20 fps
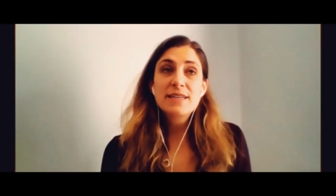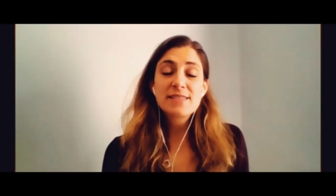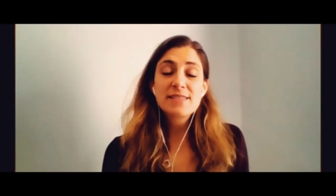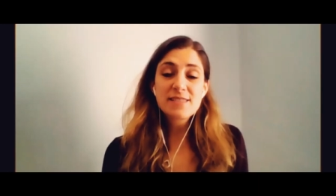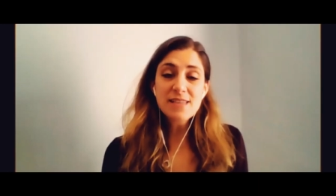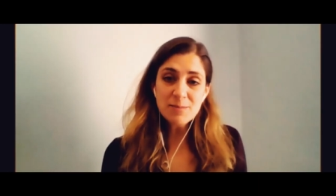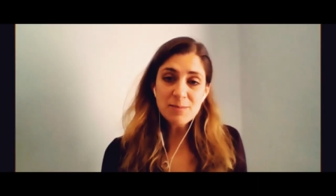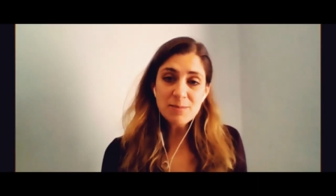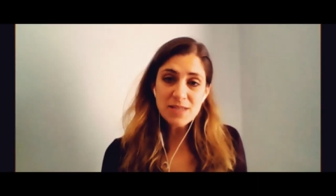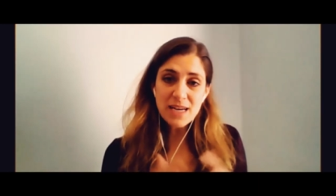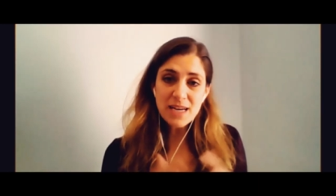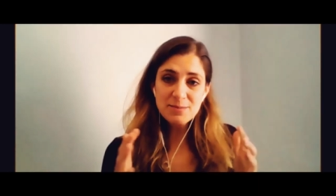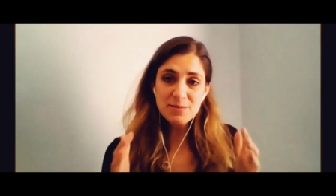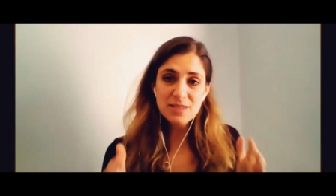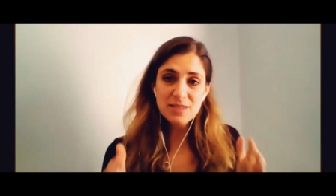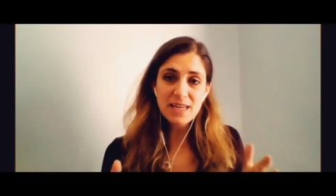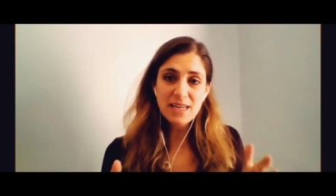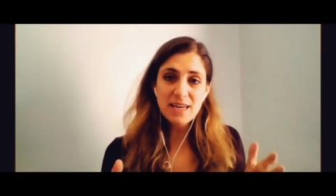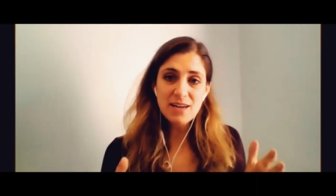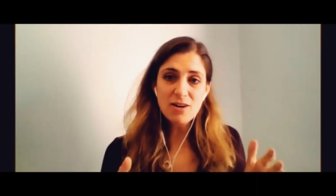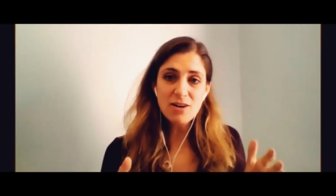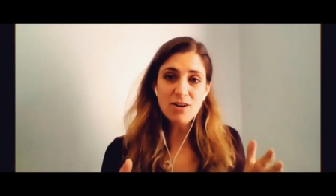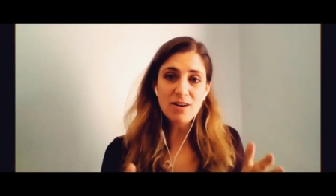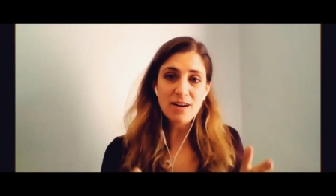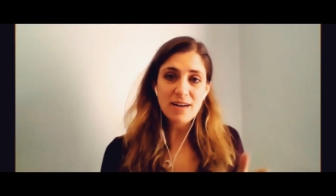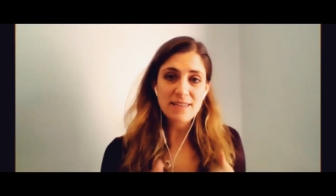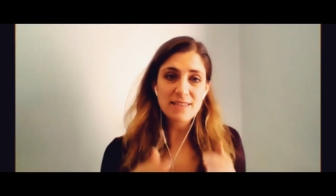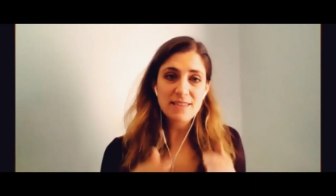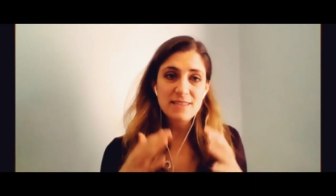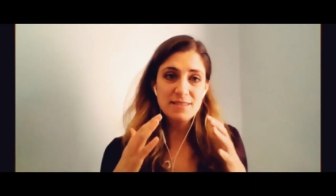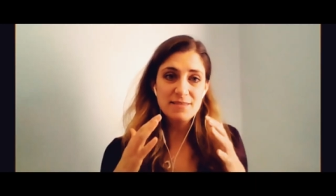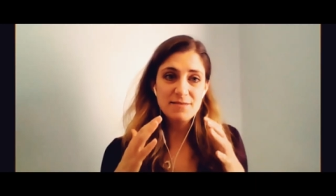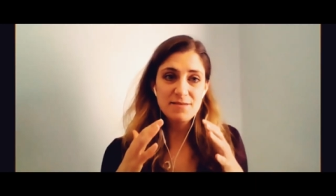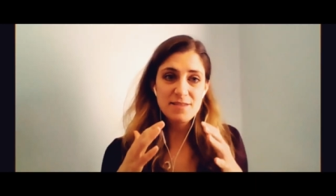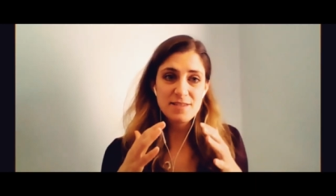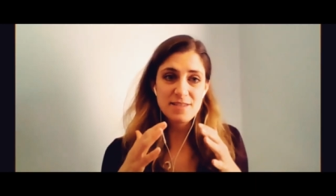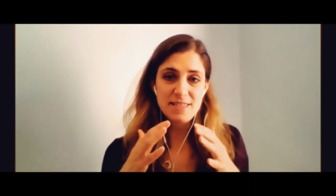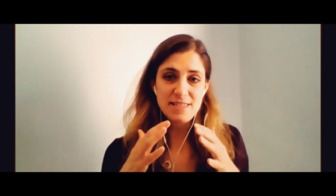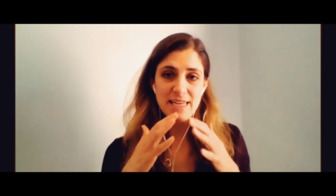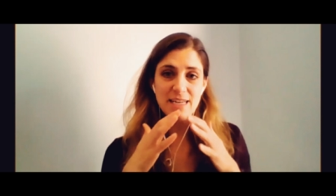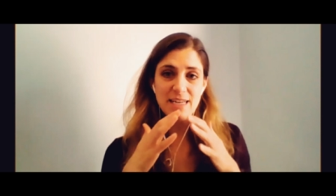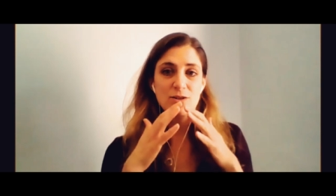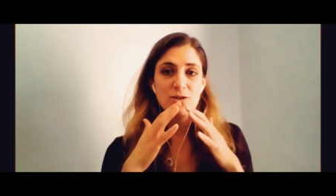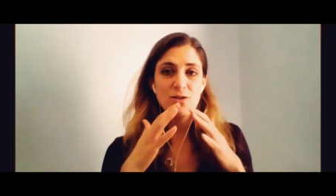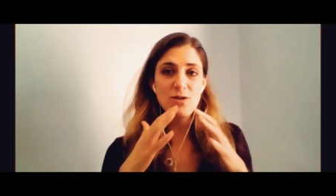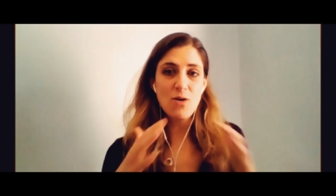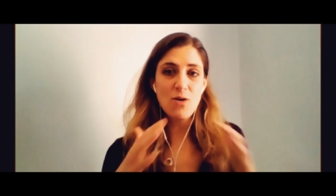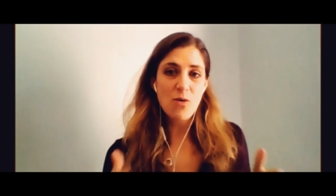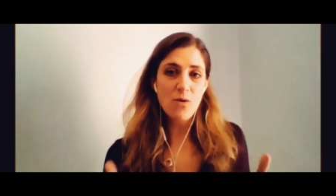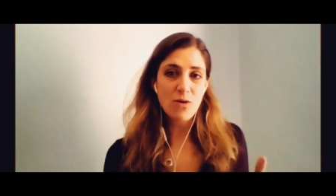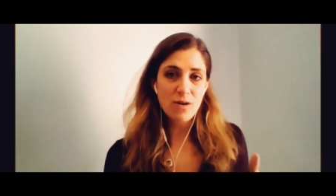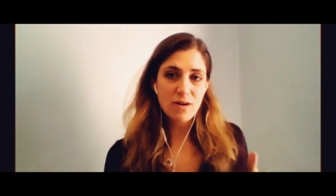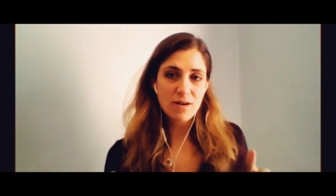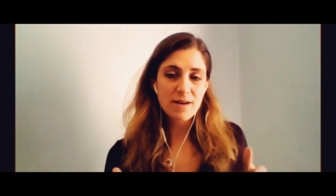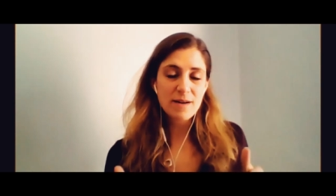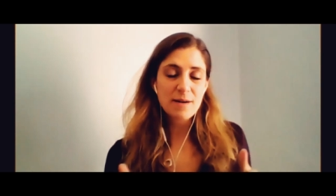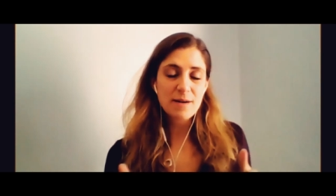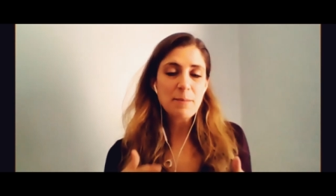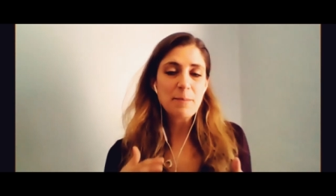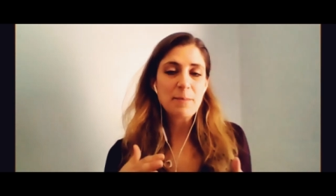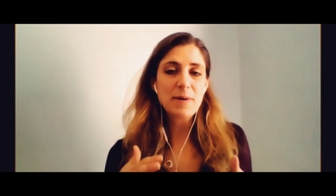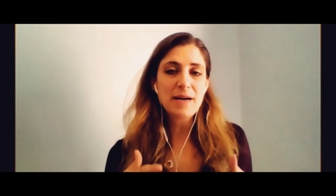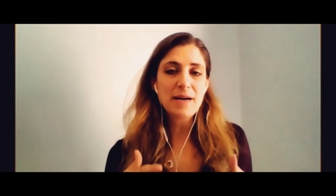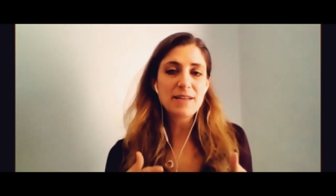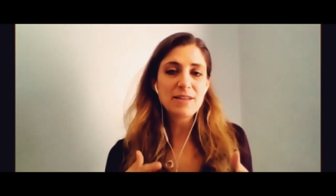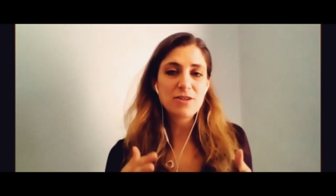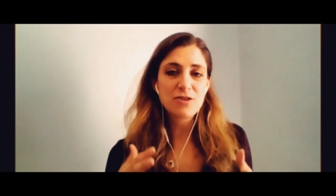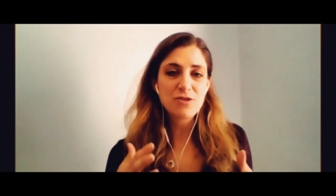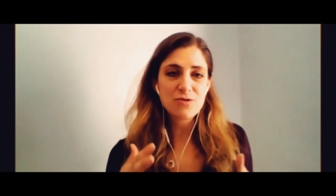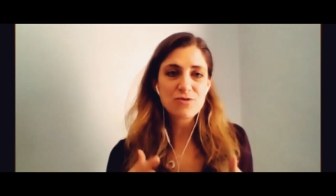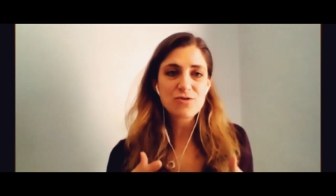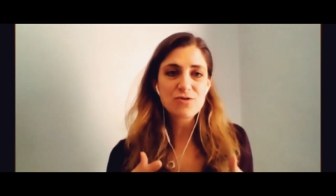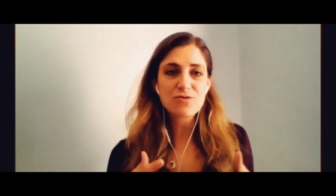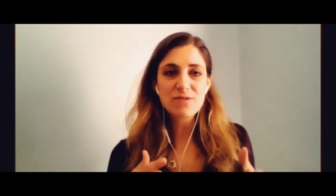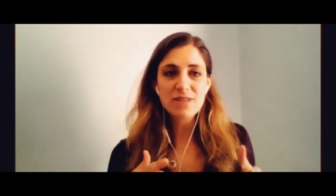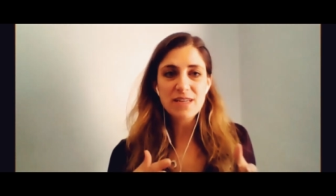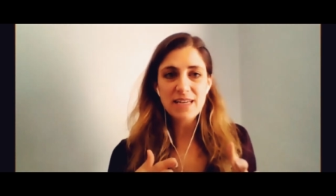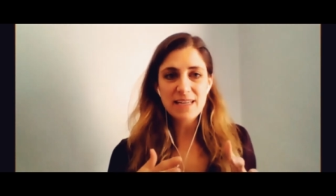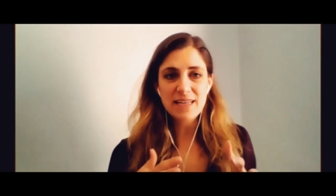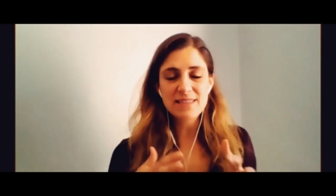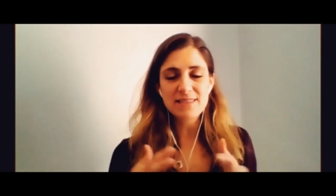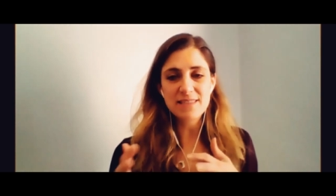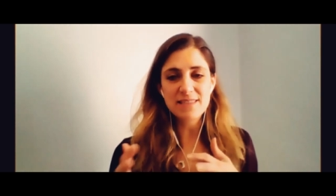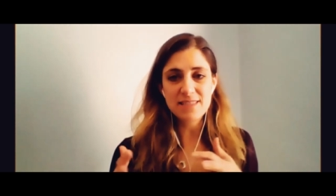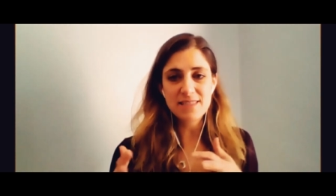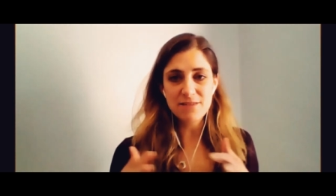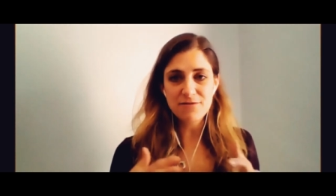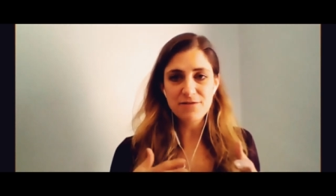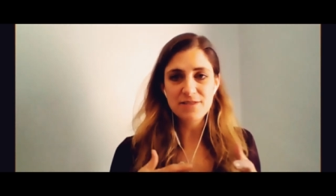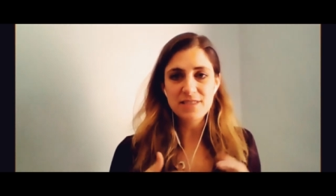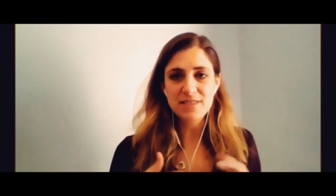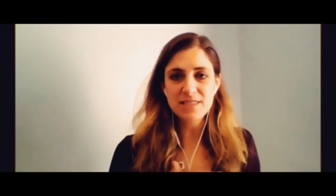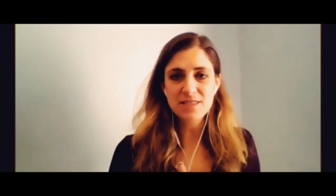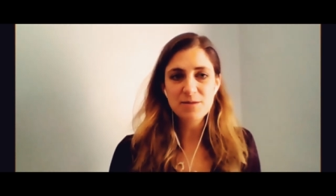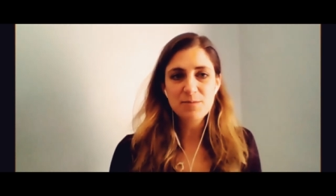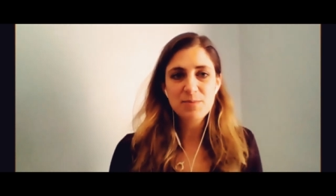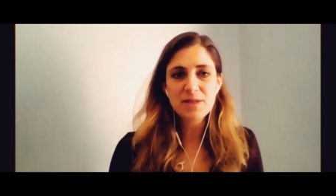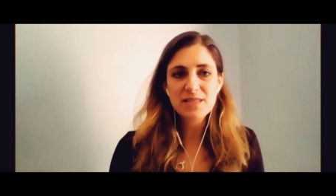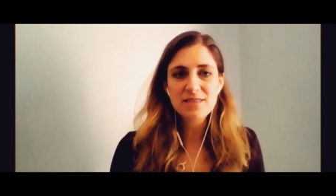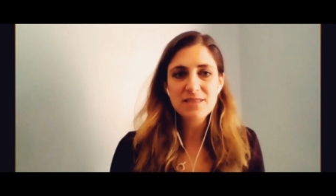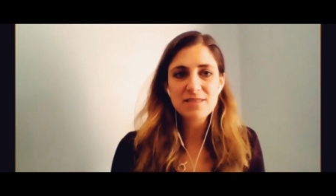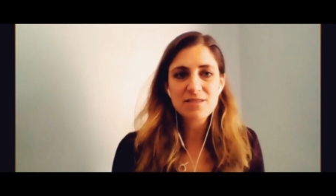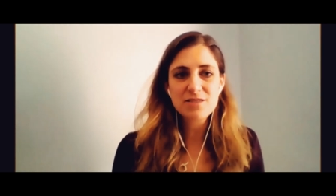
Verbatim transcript: sometimes they are in a single org, but usually it is a different discipline.